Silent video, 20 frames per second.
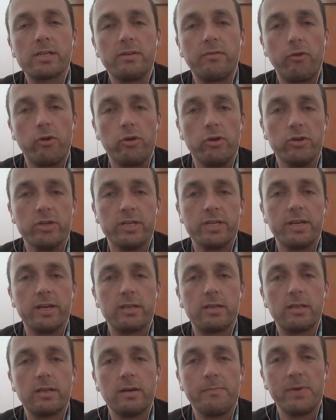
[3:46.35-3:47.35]
If you're using a
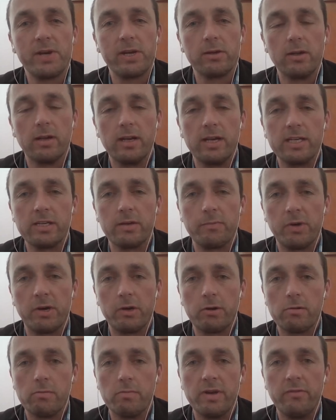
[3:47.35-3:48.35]
typical laser
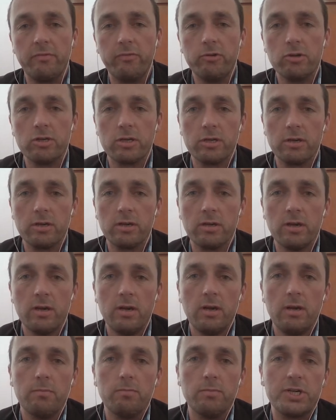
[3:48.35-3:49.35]
powder bed fusion
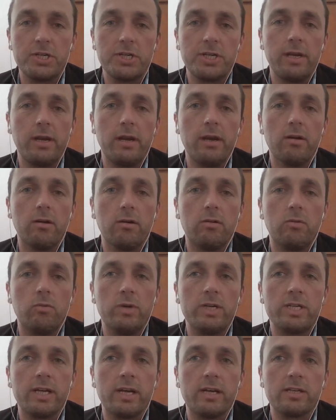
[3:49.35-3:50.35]
machine,
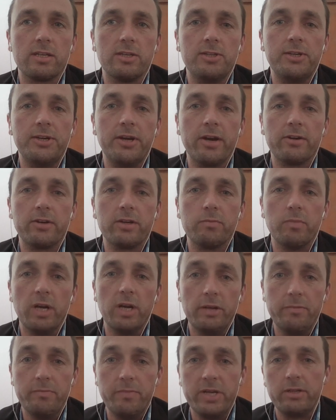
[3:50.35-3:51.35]
which has a 300
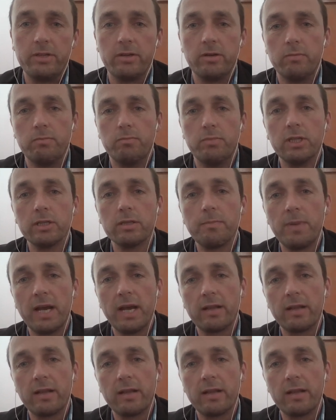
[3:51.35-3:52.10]
millimeter build